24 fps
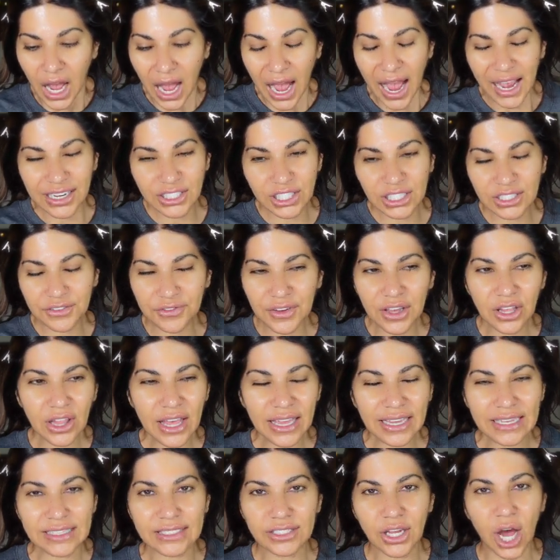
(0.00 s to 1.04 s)
I just feel
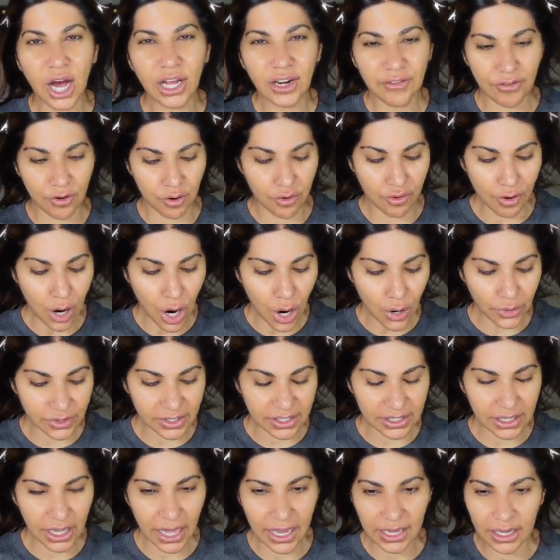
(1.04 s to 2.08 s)
like it's kind of
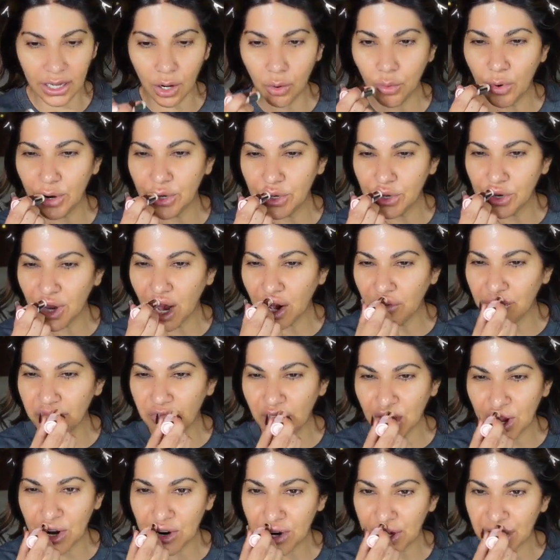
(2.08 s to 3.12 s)
gross. Like when you got
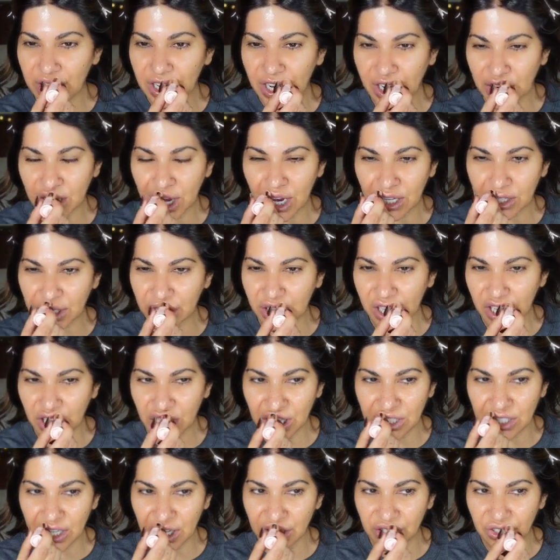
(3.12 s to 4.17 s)
married and had
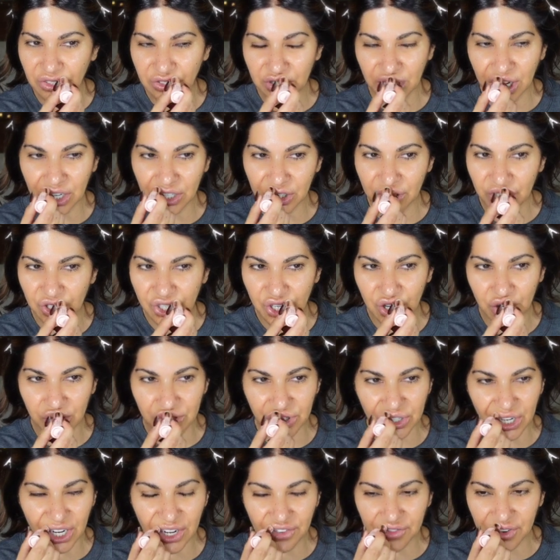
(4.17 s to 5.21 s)
kids and you chose
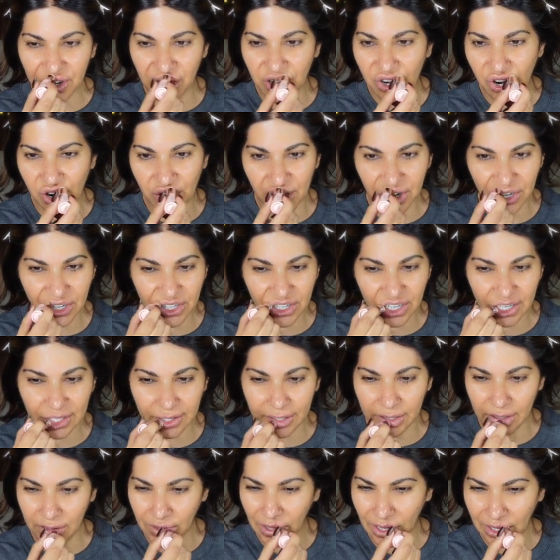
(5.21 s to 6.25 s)
Jennifer Garner and
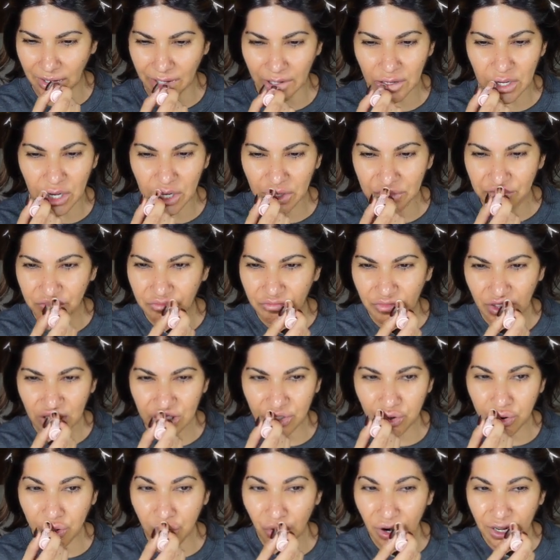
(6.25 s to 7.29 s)
then like
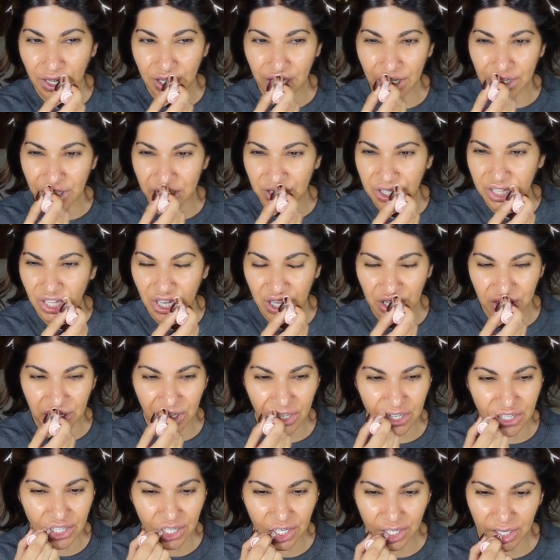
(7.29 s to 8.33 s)
20 years
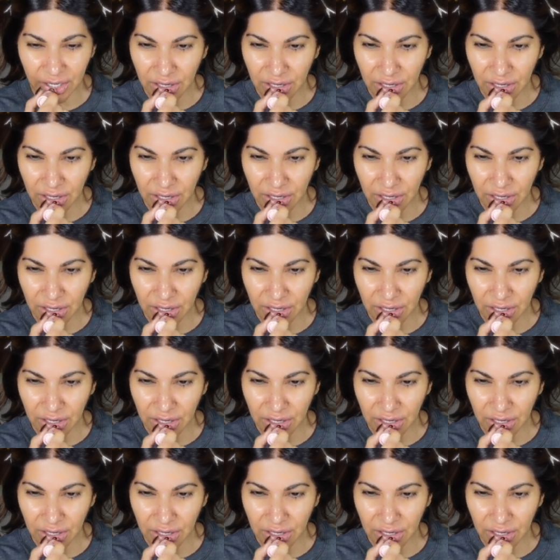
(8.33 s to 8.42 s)
later,